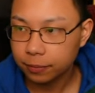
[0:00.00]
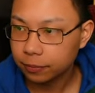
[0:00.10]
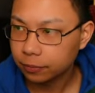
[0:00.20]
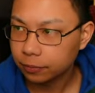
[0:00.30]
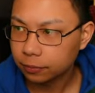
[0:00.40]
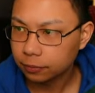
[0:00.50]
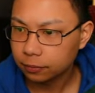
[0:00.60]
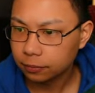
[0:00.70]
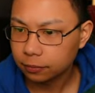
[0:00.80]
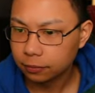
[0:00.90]

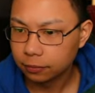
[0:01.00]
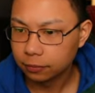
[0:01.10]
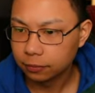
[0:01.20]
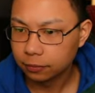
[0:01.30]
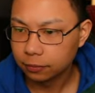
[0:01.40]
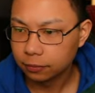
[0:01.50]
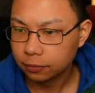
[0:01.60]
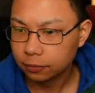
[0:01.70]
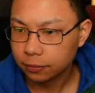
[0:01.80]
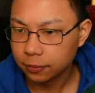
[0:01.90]

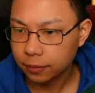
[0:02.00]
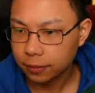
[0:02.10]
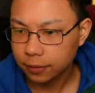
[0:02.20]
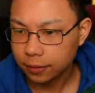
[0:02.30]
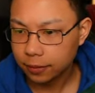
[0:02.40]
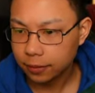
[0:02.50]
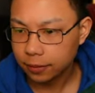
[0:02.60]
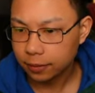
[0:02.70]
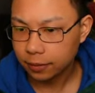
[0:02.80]
Nothing is said.